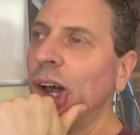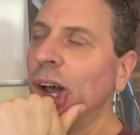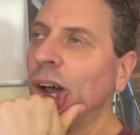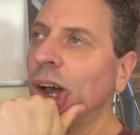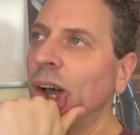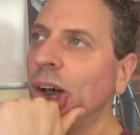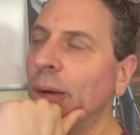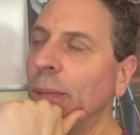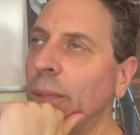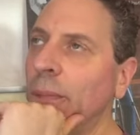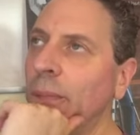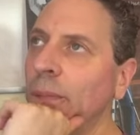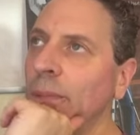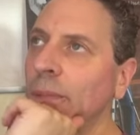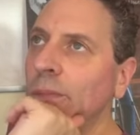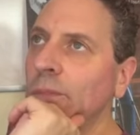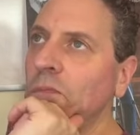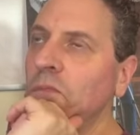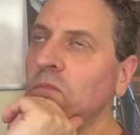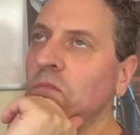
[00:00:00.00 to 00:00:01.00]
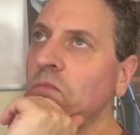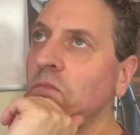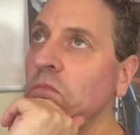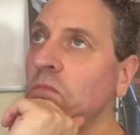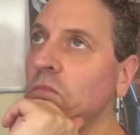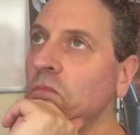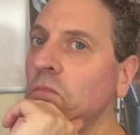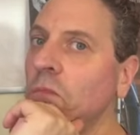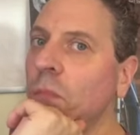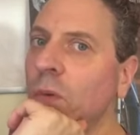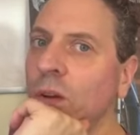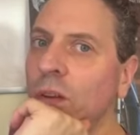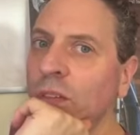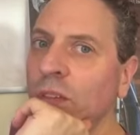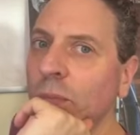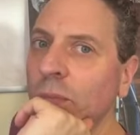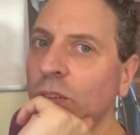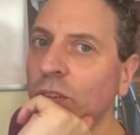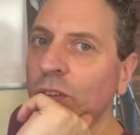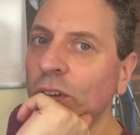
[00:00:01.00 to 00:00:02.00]
um, what are
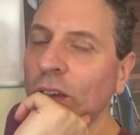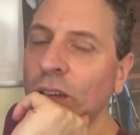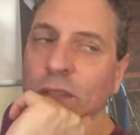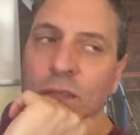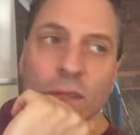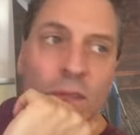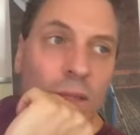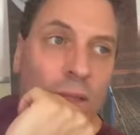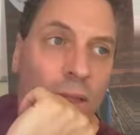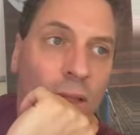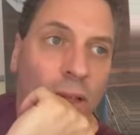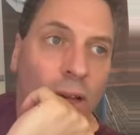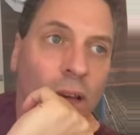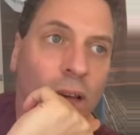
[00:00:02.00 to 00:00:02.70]
some of the traits?